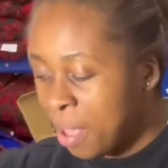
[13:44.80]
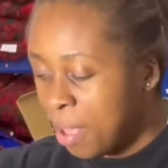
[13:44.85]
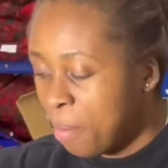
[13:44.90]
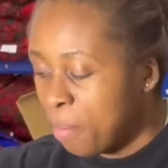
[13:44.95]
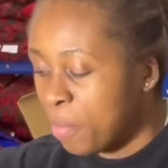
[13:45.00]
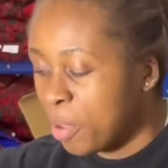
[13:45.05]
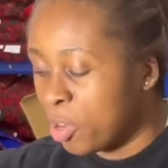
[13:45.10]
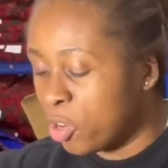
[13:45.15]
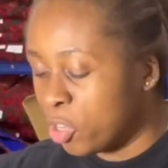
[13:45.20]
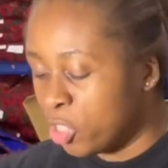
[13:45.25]

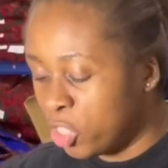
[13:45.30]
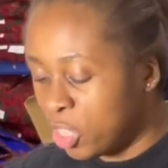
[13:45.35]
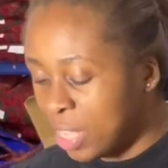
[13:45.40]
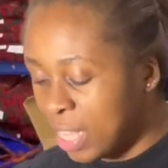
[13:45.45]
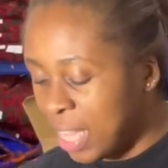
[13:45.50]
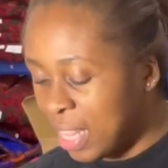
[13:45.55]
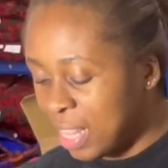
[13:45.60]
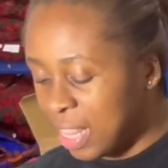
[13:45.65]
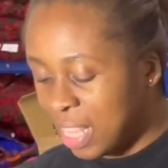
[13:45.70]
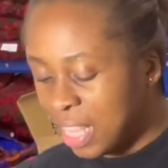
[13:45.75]
because you
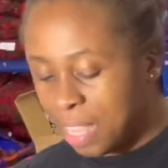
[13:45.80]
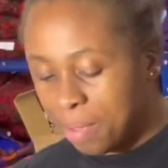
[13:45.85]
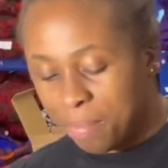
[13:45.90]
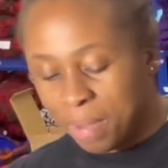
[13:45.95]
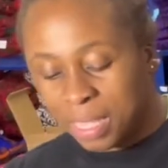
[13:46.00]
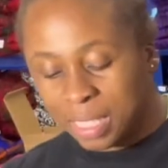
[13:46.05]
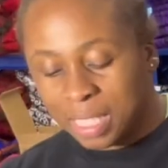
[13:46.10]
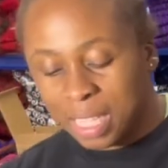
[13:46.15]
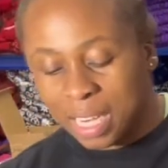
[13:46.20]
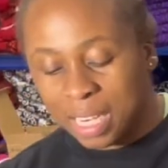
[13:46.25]
get the
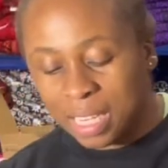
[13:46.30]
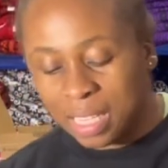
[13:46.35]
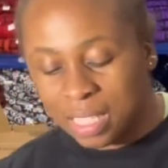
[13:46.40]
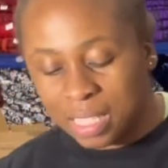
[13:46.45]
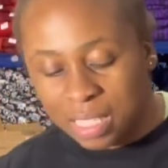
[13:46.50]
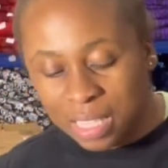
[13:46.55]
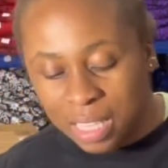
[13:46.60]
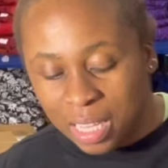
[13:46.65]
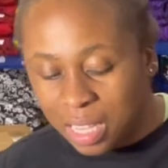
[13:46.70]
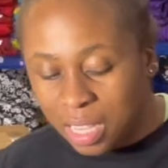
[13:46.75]

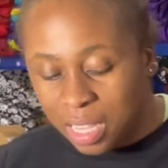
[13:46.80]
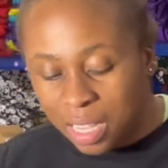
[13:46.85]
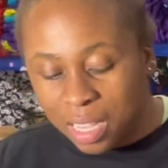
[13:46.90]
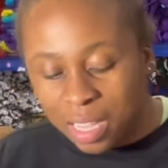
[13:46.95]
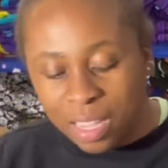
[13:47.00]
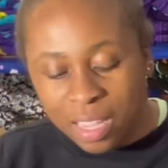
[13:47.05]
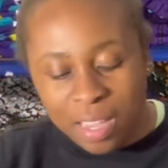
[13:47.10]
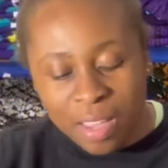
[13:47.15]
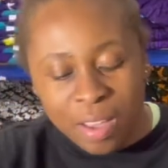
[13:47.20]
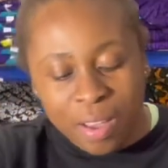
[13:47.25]

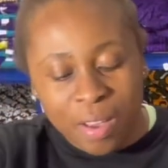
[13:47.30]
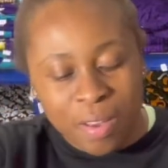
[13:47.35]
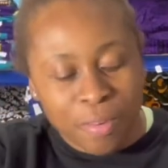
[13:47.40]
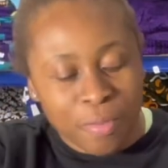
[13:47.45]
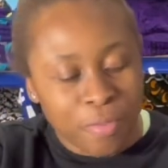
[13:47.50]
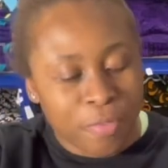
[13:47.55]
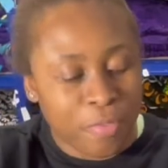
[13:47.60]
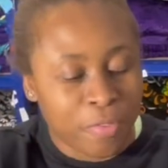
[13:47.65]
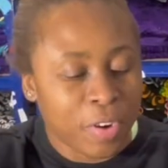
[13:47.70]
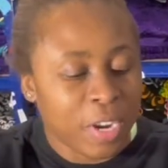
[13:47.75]
maternity
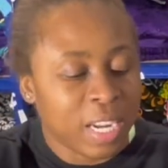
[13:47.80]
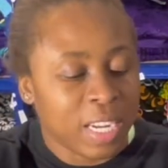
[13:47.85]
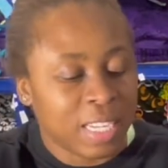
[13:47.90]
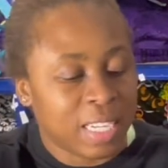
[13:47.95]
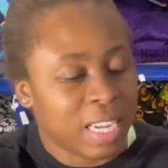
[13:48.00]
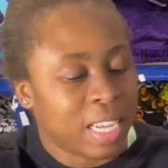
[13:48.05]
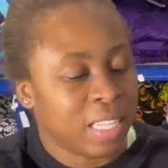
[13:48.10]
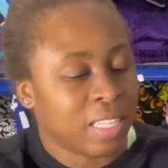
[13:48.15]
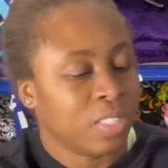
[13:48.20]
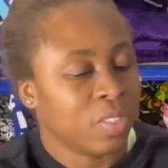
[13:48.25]
free
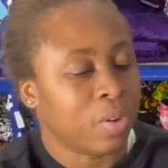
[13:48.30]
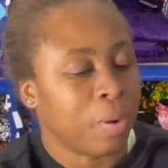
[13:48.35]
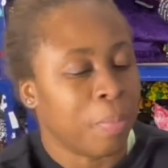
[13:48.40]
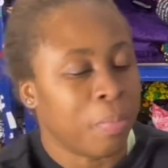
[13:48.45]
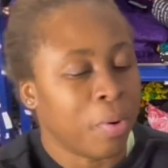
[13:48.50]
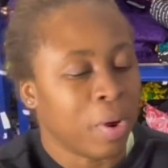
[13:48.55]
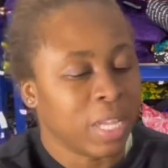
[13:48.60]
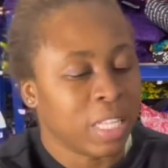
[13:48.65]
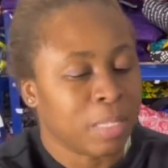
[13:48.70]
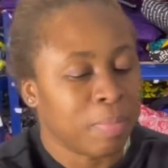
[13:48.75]
dental
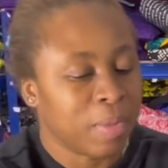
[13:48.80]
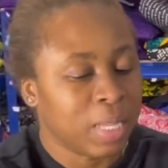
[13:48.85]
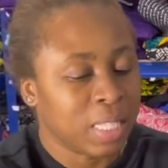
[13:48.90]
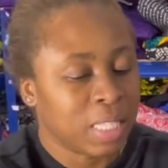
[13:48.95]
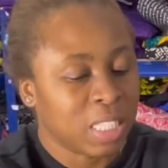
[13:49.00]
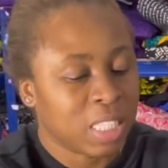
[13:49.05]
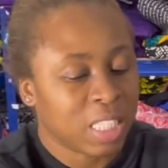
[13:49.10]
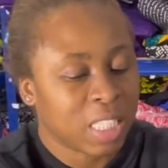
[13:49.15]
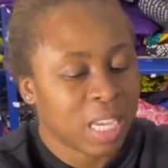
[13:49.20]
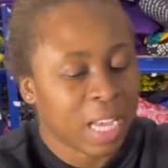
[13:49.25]

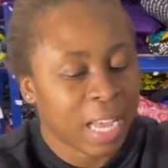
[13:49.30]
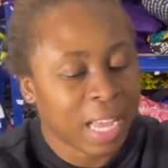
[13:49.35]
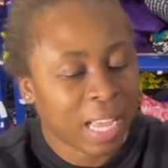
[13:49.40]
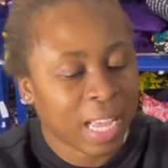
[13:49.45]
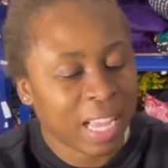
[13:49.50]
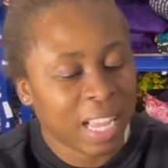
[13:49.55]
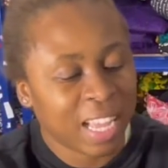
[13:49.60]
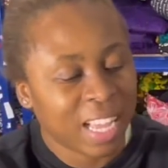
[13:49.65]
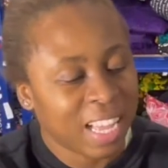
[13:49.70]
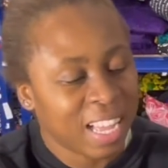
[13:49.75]
appointment
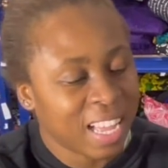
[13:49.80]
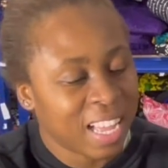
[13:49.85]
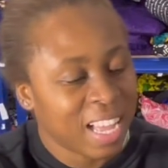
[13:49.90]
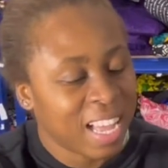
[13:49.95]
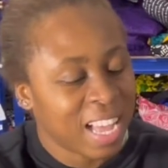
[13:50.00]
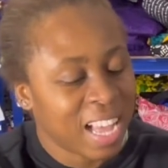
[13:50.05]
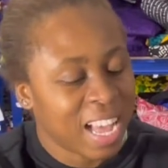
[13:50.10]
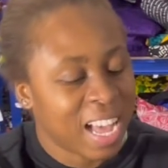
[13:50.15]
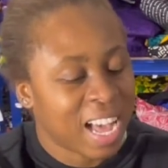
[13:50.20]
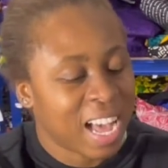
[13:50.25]
check,
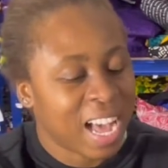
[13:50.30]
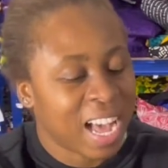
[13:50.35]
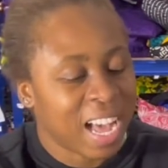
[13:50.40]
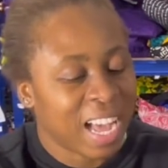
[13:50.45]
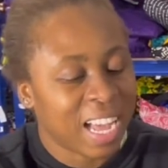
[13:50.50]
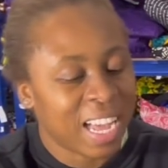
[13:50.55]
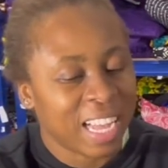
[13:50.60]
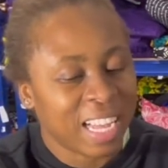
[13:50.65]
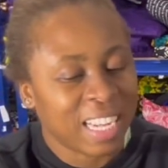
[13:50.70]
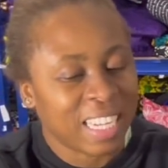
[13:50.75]

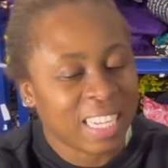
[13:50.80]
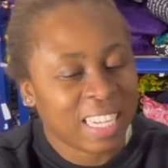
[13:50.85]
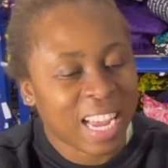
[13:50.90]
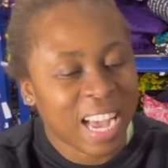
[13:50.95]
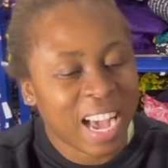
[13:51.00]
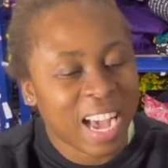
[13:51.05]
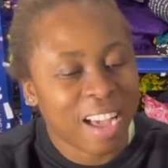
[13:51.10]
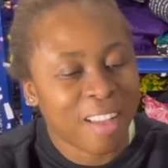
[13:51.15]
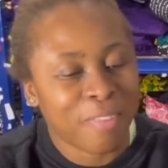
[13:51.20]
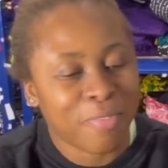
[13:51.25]
and
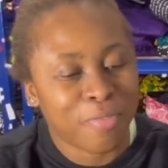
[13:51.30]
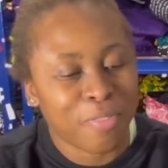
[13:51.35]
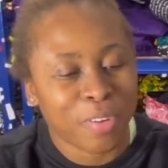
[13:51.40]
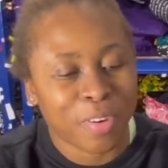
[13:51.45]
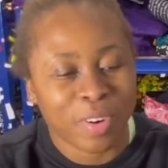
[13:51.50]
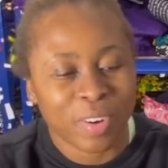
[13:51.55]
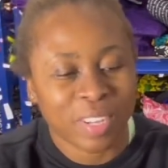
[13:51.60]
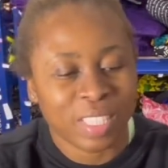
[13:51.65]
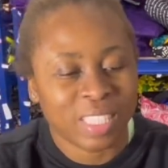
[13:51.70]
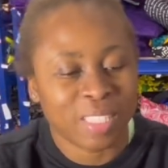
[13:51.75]
I
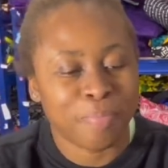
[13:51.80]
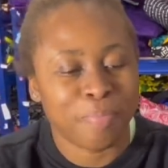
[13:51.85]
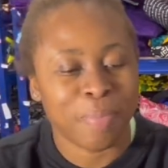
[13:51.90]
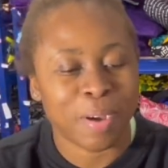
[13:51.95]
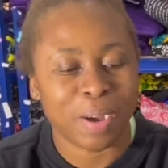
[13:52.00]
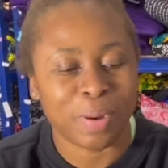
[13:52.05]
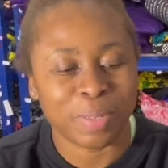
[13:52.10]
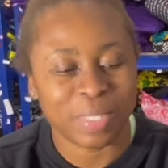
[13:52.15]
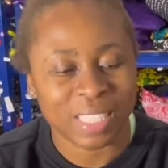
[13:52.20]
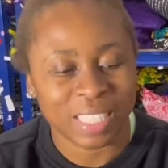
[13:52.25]
forgot
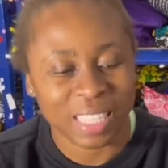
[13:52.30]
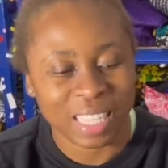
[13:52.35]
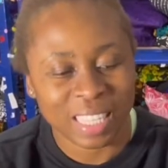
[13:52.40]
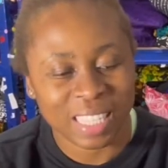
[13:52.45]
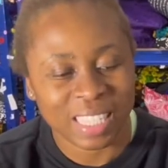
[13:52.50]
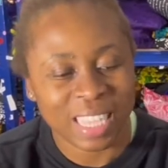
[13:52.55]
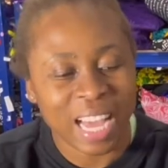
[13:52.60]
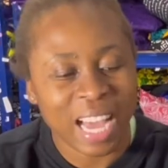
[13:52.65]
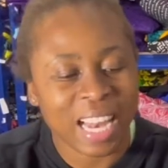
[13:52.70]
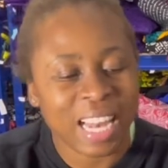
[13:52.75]
about
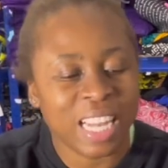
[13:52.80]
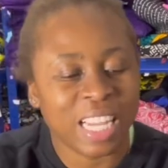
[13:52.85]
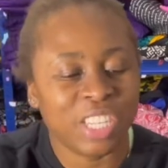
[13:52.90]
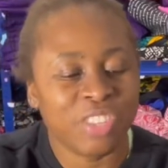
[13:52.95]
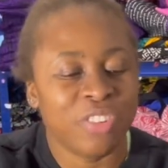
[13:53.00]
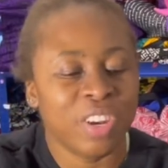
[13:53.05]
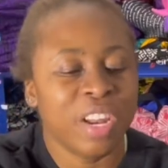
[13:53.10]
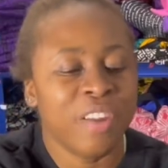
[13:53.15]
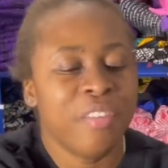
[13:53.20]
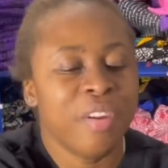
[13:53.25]
it. I
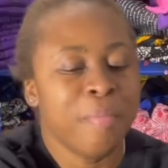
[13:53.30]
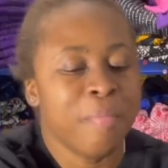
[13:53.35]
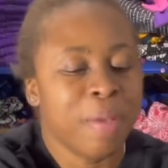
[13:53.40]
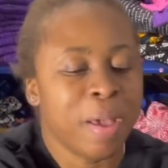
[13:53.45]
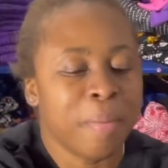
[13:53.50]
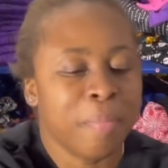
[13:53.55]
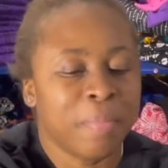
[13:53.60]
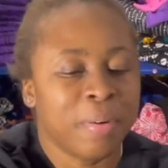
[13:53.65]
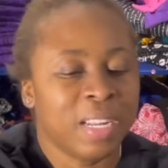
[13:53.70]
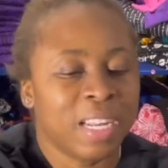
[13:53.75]
literally
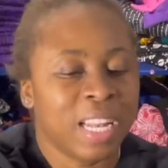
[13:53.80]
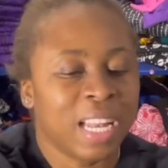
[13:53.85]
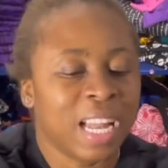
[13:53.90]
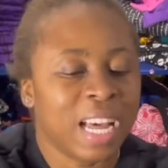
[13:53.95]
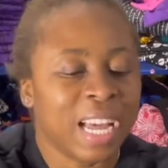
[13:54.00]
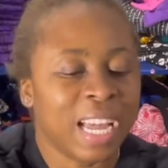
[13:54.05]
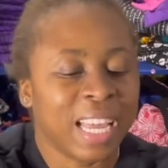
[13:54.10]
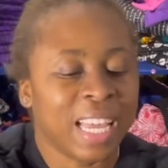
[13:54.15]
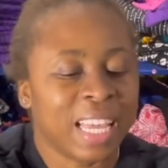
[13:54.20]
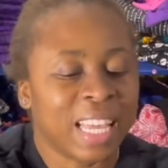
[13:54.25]
remembered
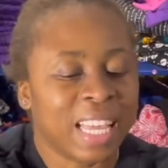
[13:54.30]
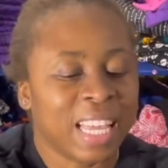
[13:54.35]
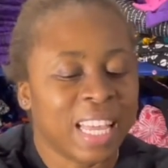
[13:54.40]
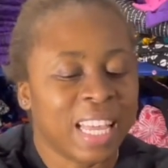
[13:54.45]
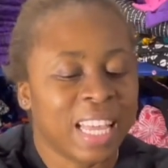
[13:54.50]
like